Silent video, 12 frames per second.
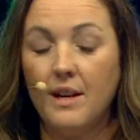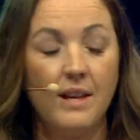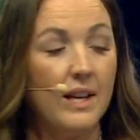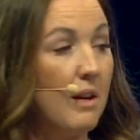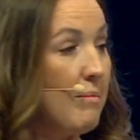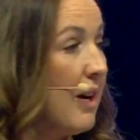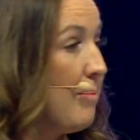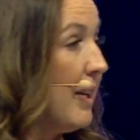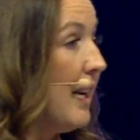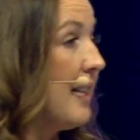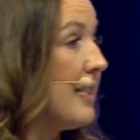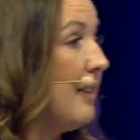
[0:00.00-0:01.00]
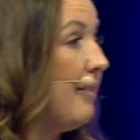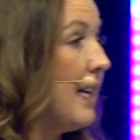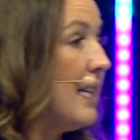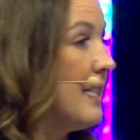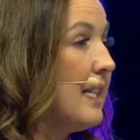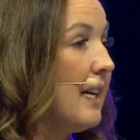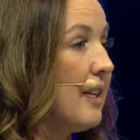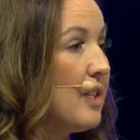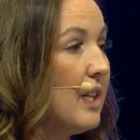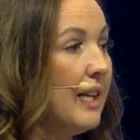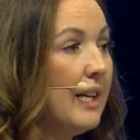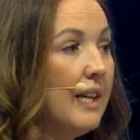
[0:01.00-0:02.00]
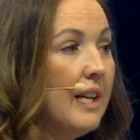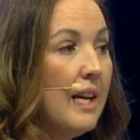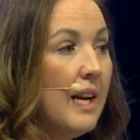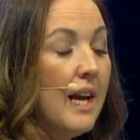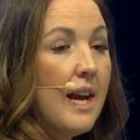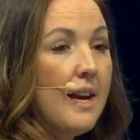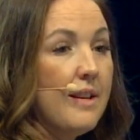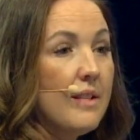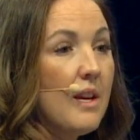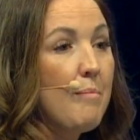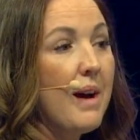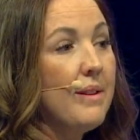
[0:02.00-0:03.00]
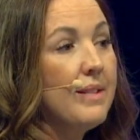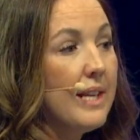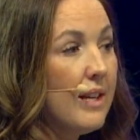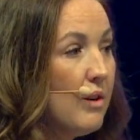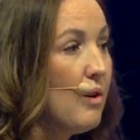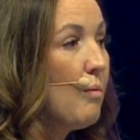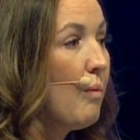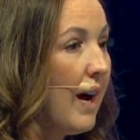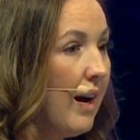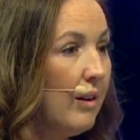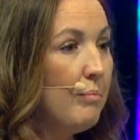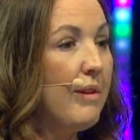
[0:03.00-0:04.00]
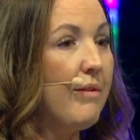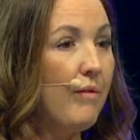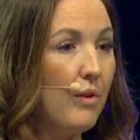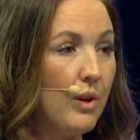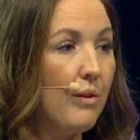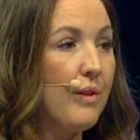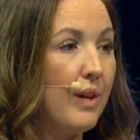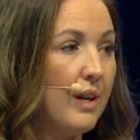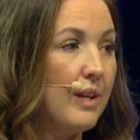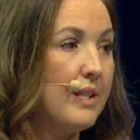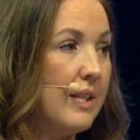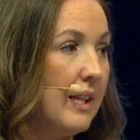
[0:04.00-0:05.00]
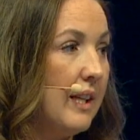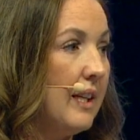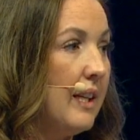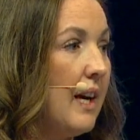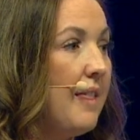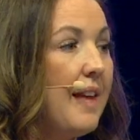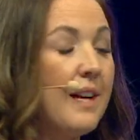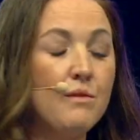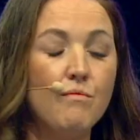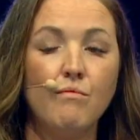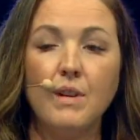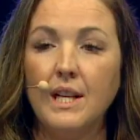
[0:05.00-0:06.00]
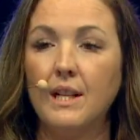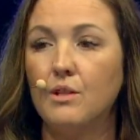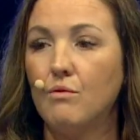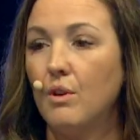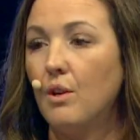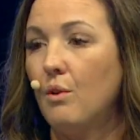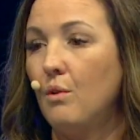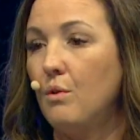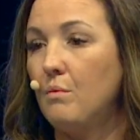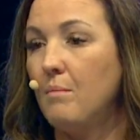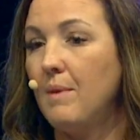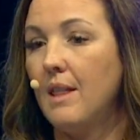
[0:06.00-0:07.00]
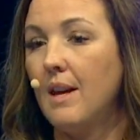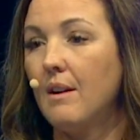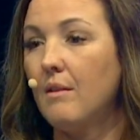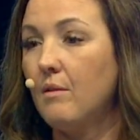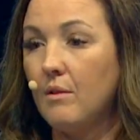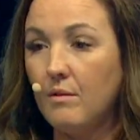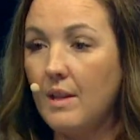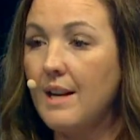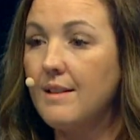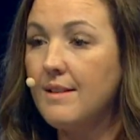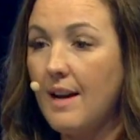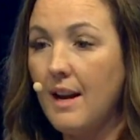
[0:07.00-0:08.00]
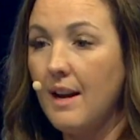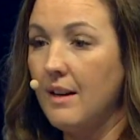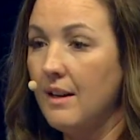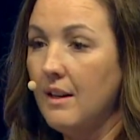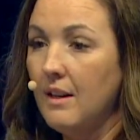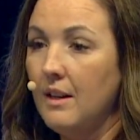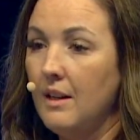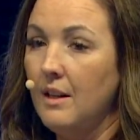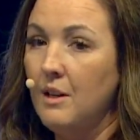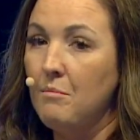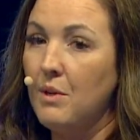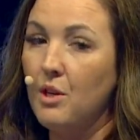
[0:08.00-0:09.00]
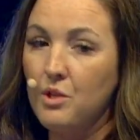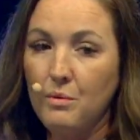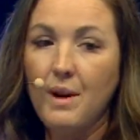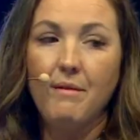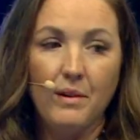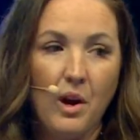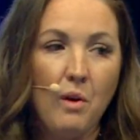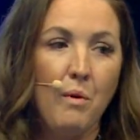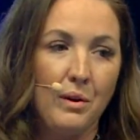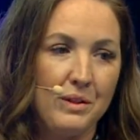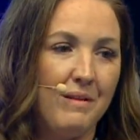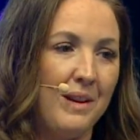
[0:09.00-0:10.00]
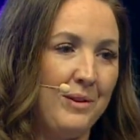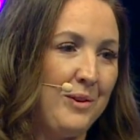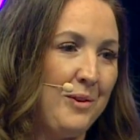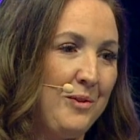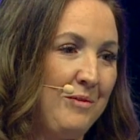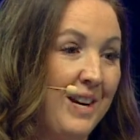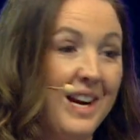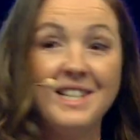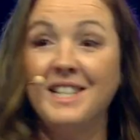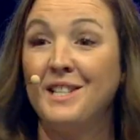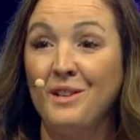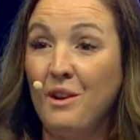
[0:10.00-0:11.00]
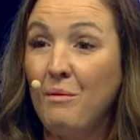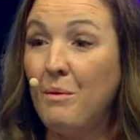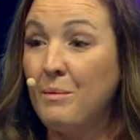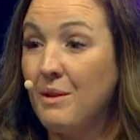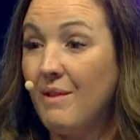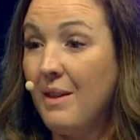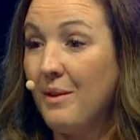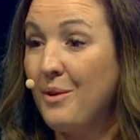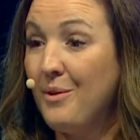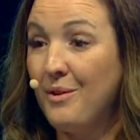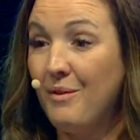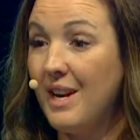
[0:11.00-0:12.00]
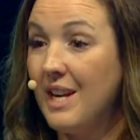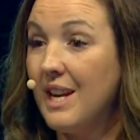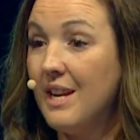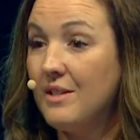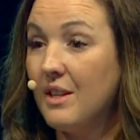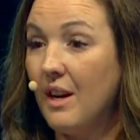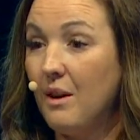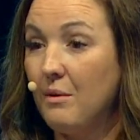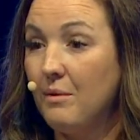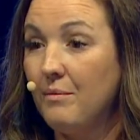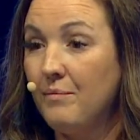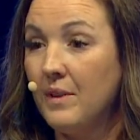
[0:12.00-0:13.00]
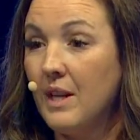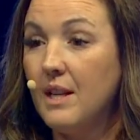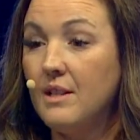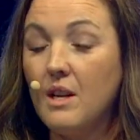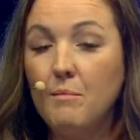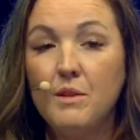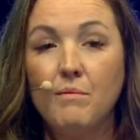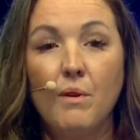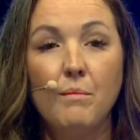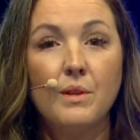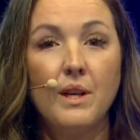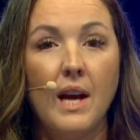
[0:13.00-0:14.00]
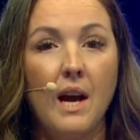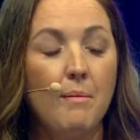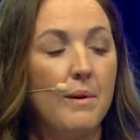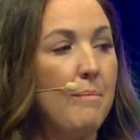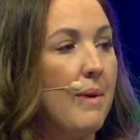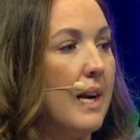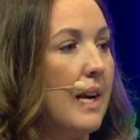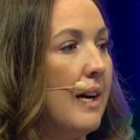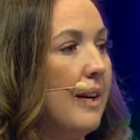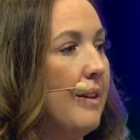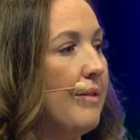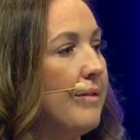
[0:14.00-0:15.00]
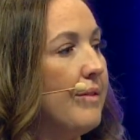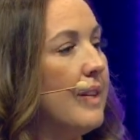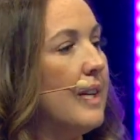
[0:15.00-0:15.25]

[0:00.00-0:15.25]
I think it might have been Natalie Valenti actually, is about digging your well before you're thirsty. And that's really struck a chord with me, that saying, because you never know what's around the corner. And I didn't know what was around the corner 8 years ago in terms of what was going to happen in my life.